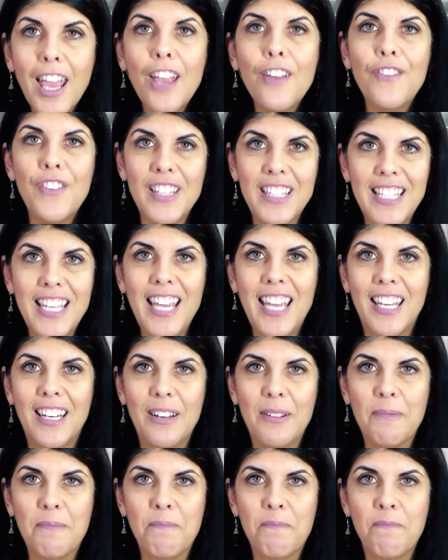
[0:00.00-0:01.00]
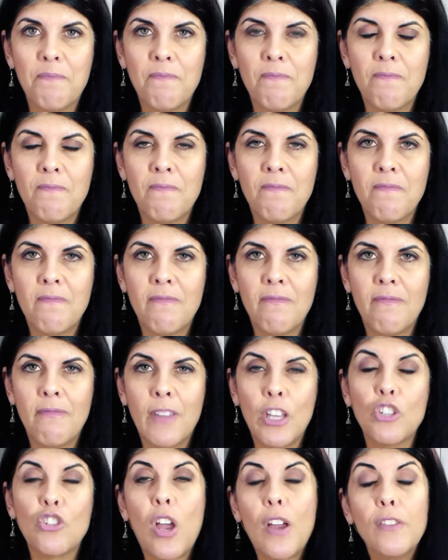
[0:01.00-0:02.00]
if it did.
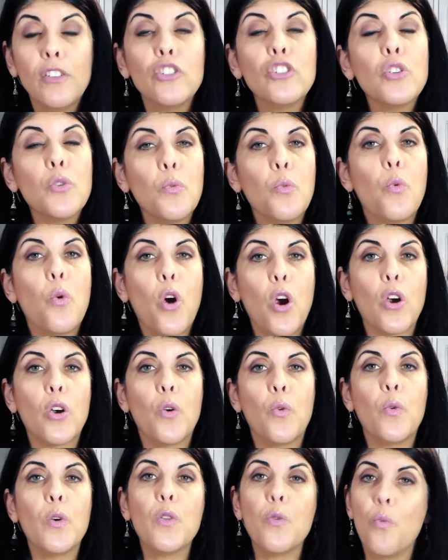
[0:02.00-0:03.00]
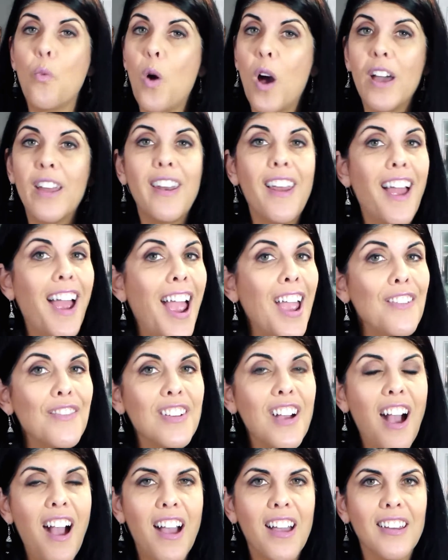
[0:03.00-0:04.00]
So I learned to work with what
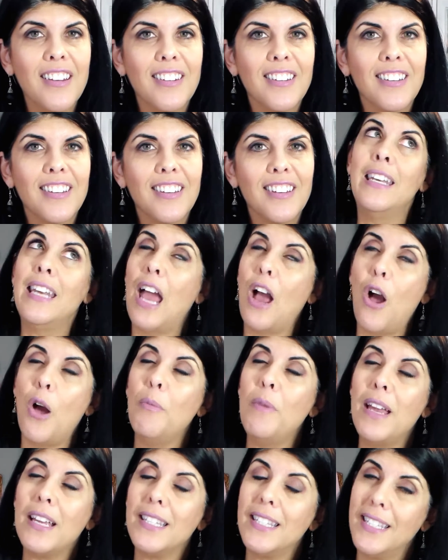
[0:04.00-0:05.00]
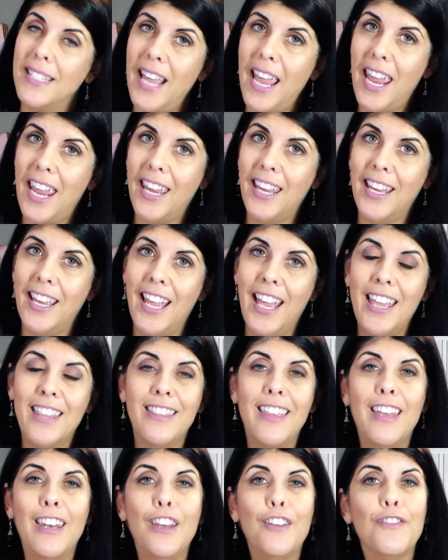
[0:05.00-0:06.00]
I've got. Now, I'm not saying
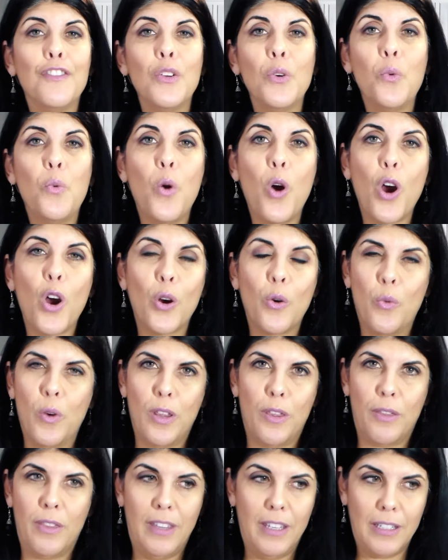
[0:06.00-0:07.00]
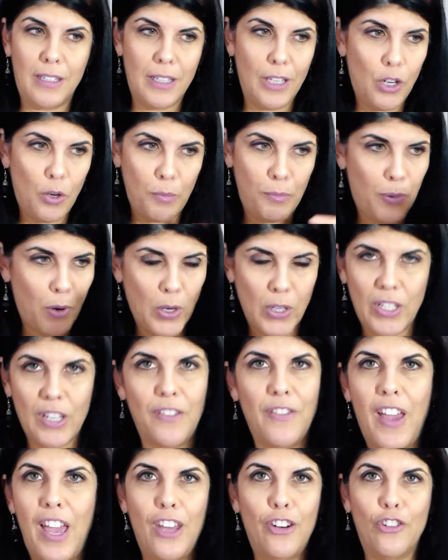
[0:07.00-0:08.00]
that if you work with these little bursts
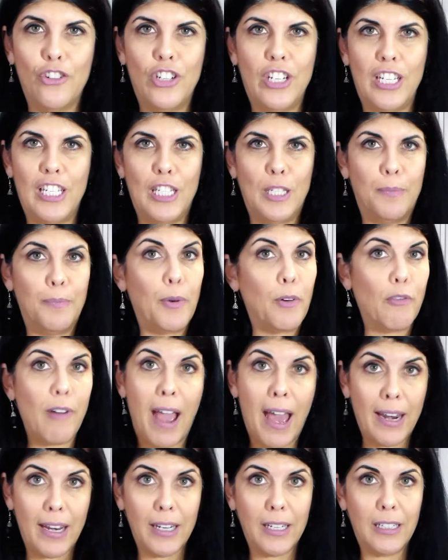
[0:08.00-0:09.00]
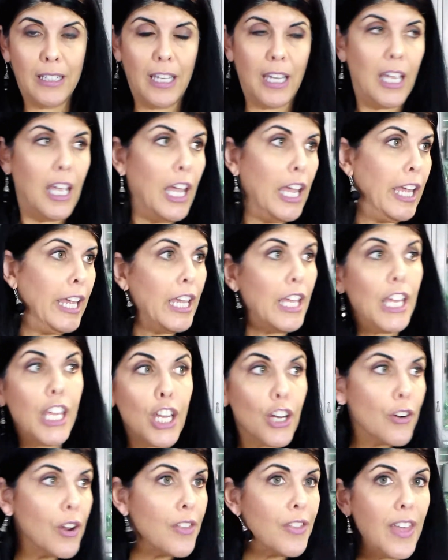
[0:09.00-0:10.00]
of energy sporadically
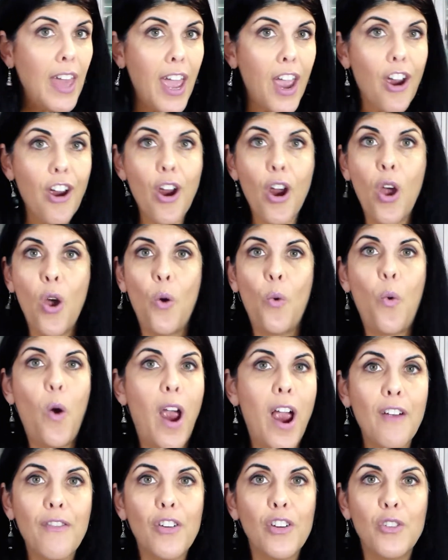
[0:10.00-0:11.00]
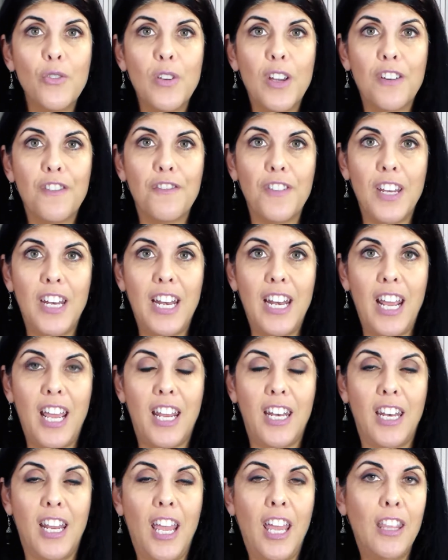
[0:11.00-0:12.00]
here and there, wherever you can fit it
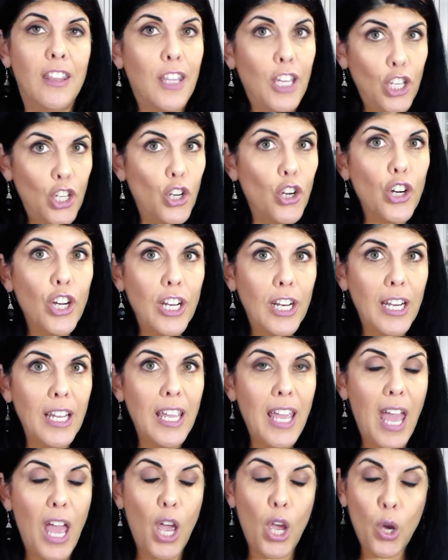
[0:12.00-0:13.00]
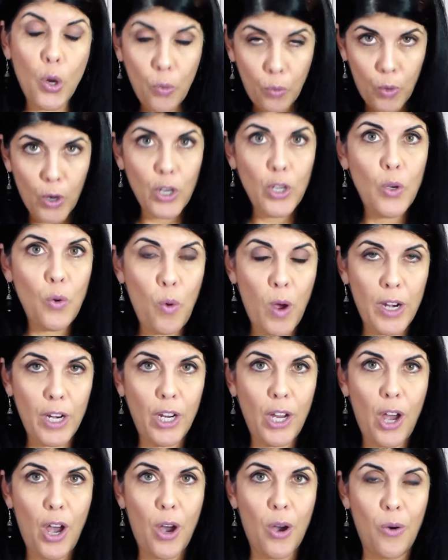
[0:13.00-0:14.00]
in, that you're going to get where you want
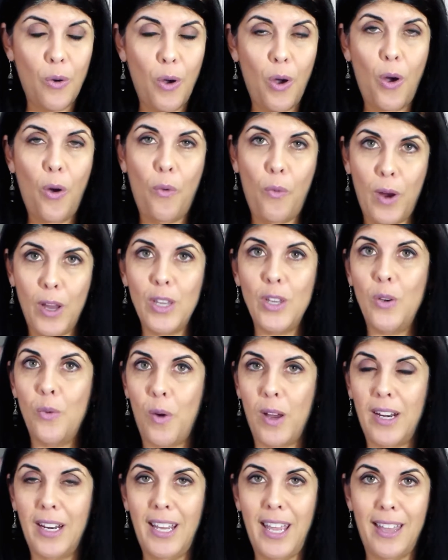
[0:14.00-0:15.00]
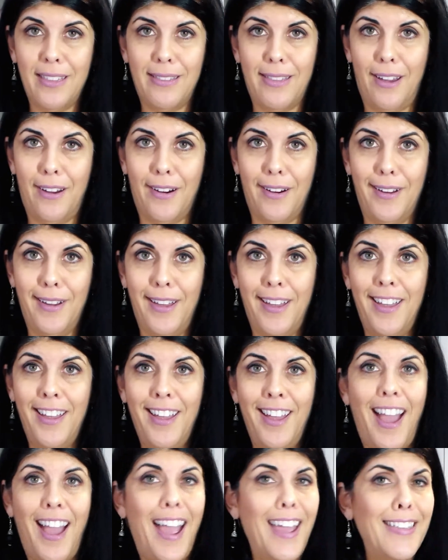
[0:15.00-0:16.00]
to go when you want to get there.
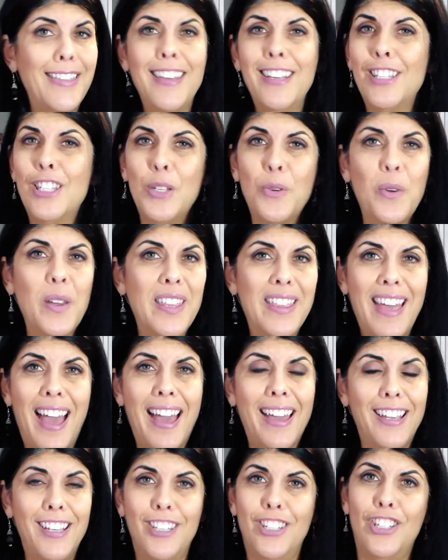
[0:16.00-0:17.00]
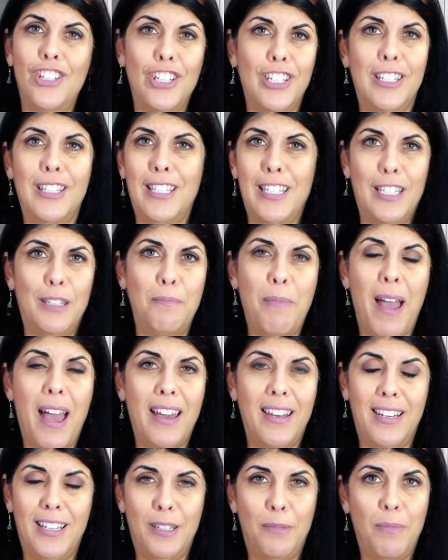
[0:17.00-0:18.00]
I think doing that is just as
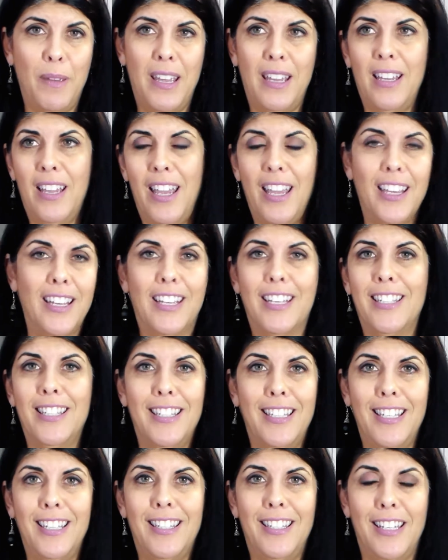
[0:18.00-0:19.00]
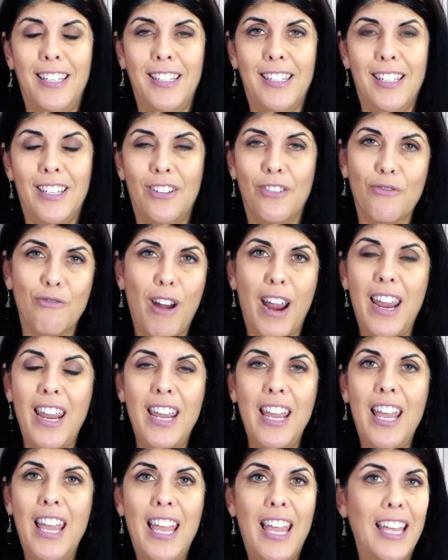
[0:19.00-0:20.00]
bad as being inconsistent,
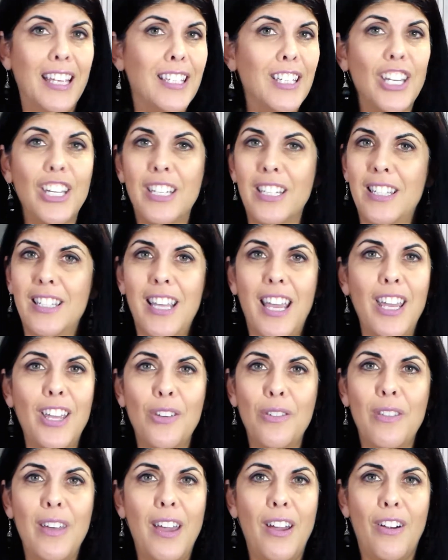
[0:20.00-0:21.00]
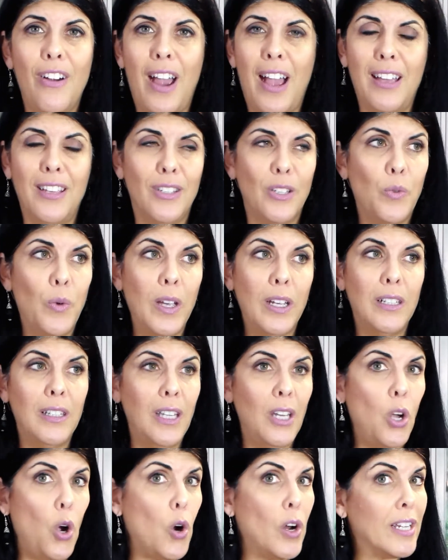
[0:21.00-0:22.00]
right? It's going to take you there as
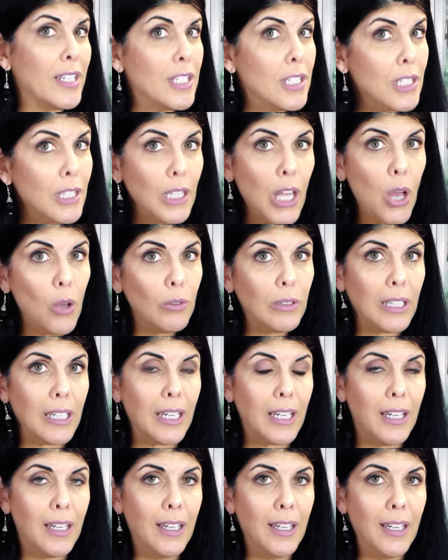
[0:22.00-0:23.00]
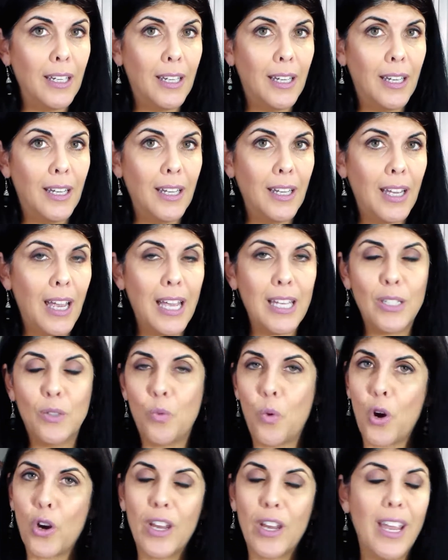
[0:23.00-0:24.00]
quickly or as slowly
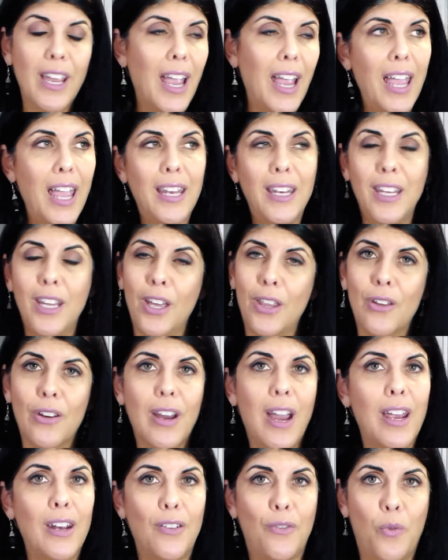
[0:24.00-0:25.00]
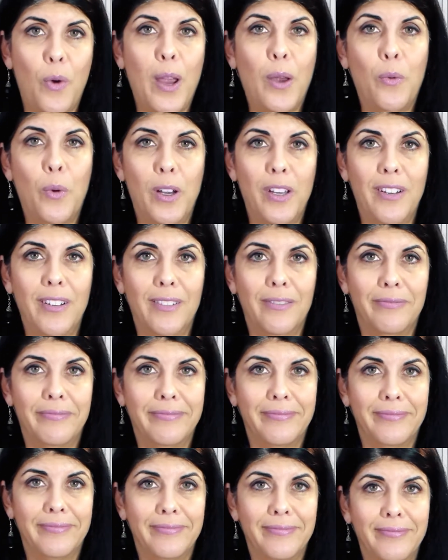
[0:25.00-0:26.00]
as working any other kind of way would.
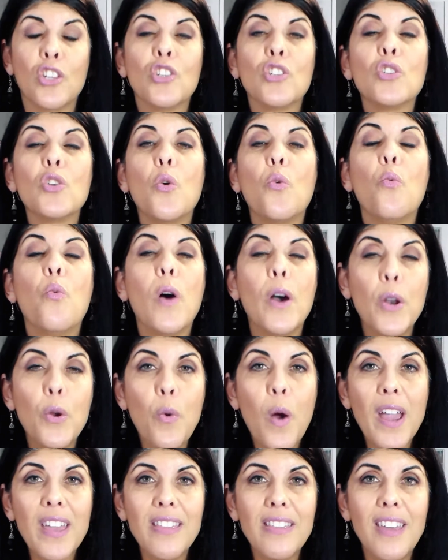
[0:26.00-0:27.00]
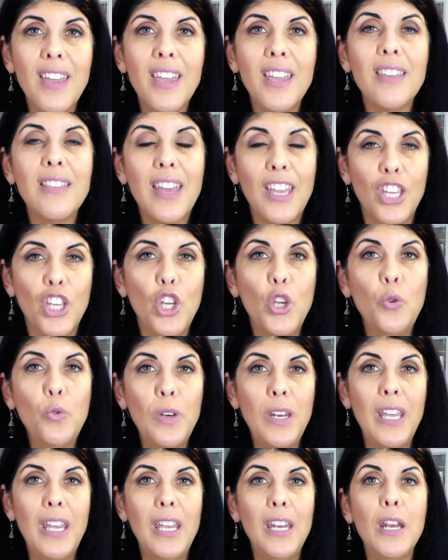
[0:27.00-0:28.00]
So what do I think that you
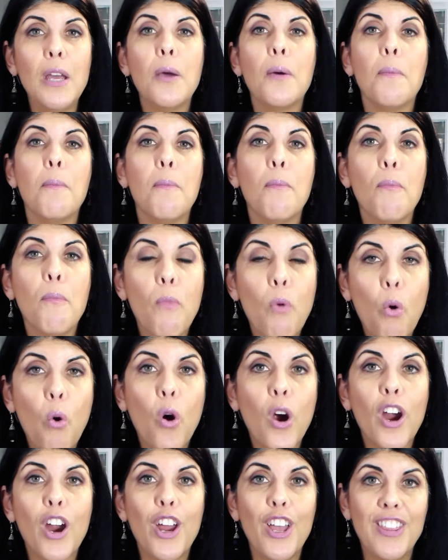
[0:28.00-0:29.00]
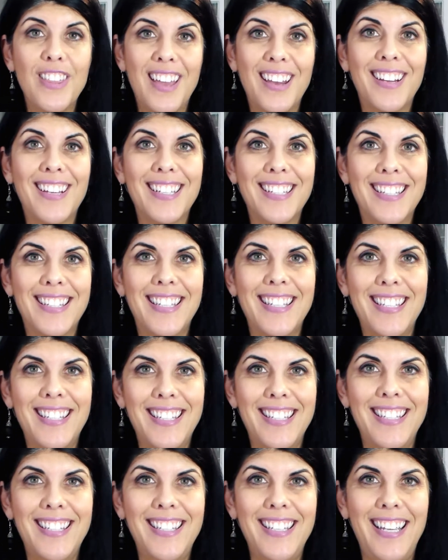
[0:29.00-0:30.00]
need more than
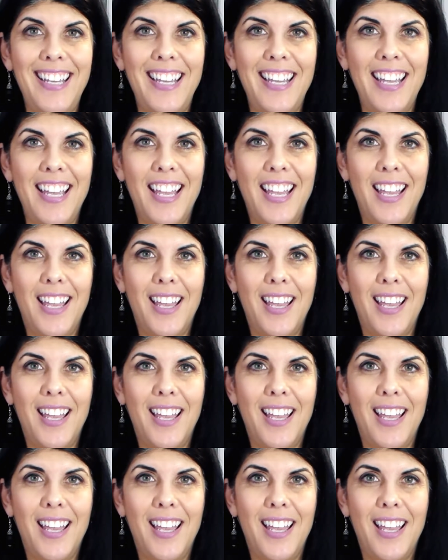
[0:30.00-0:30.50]
consistency?